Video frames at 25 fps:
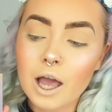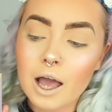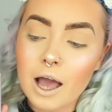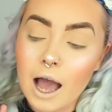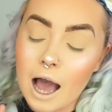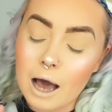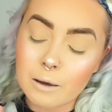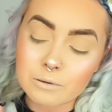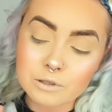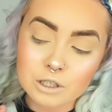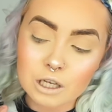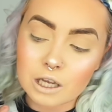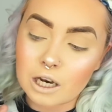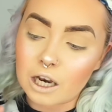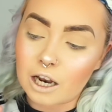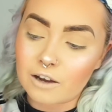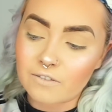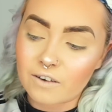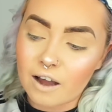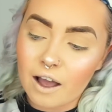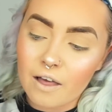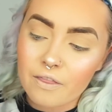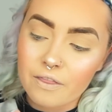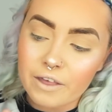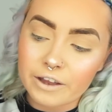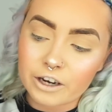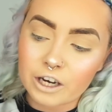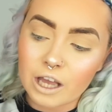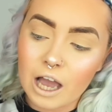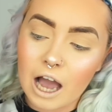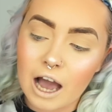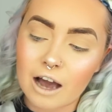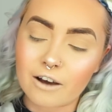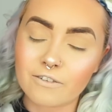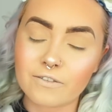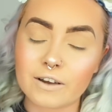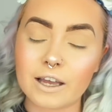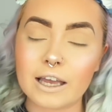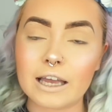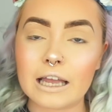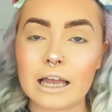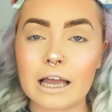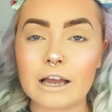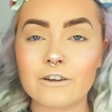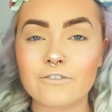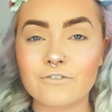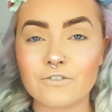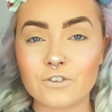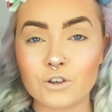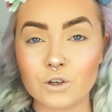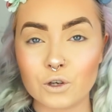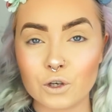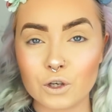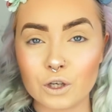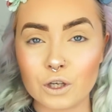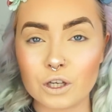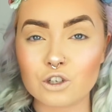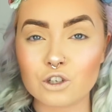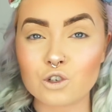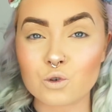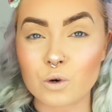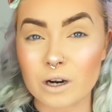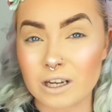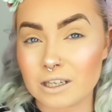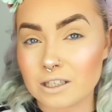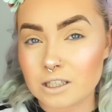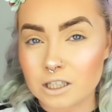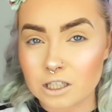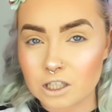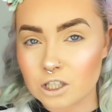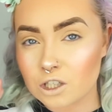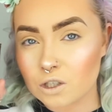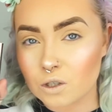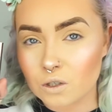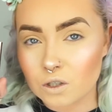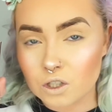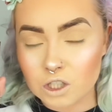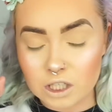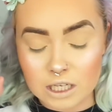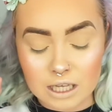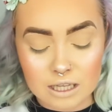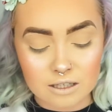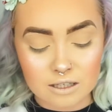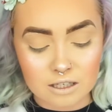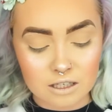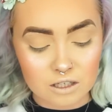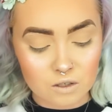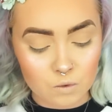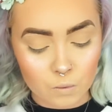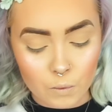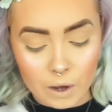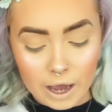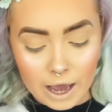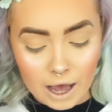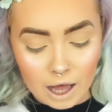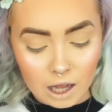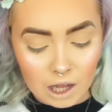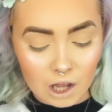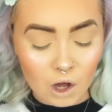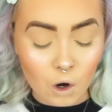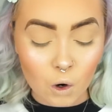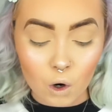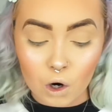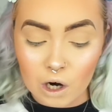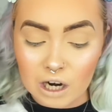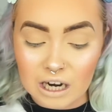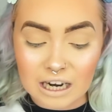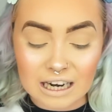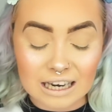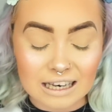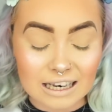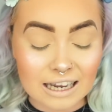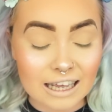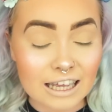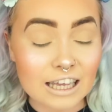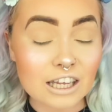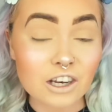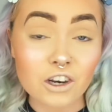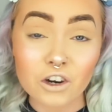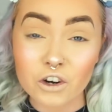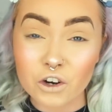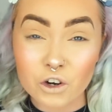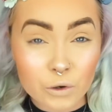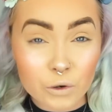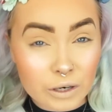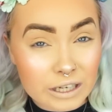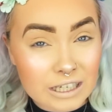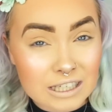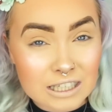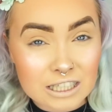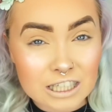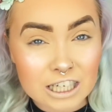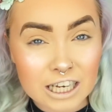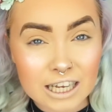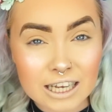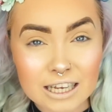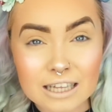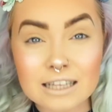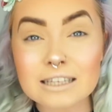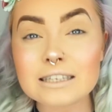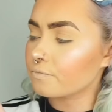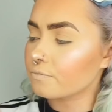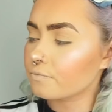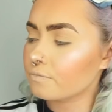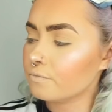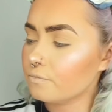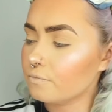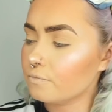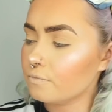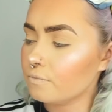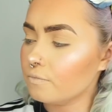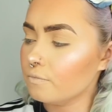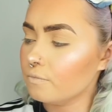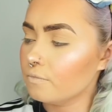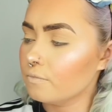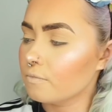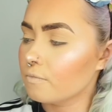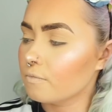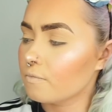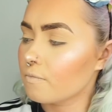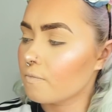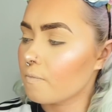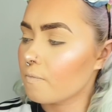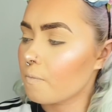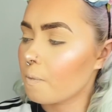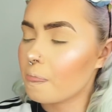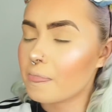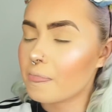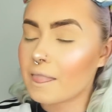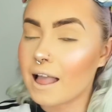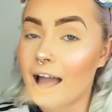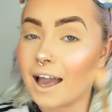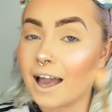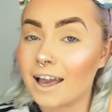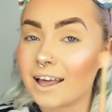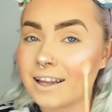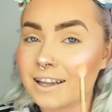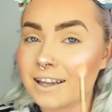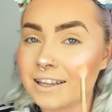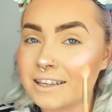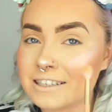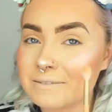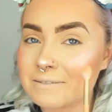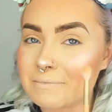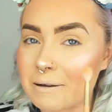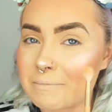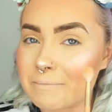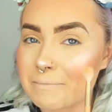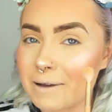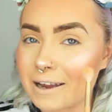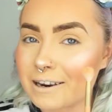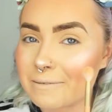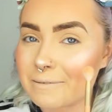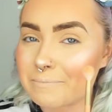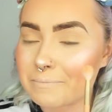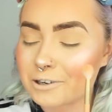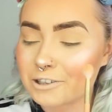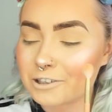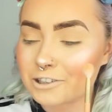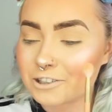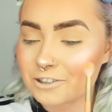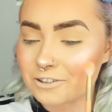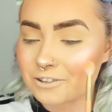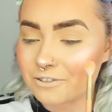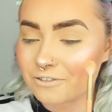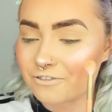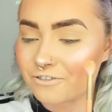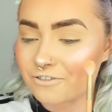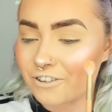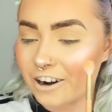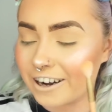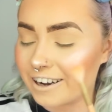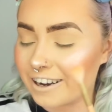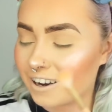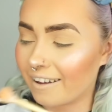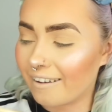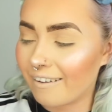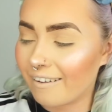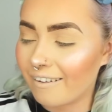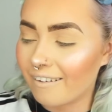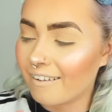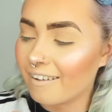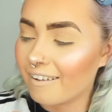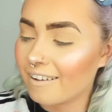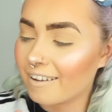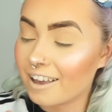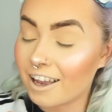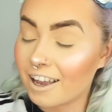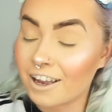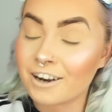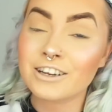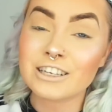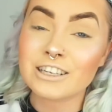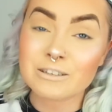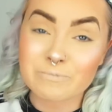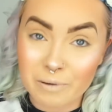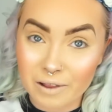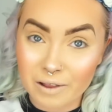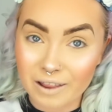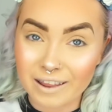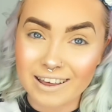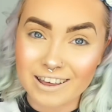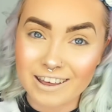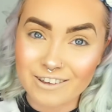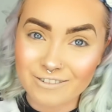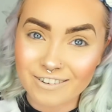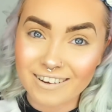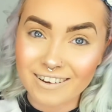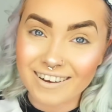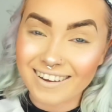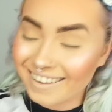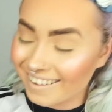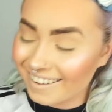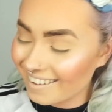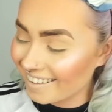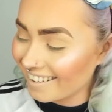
Absolutely love it. And then you have a few transitional shades as well, or lid or crease shades. I cleaned my makeup brushes on Friday. Can you believe it?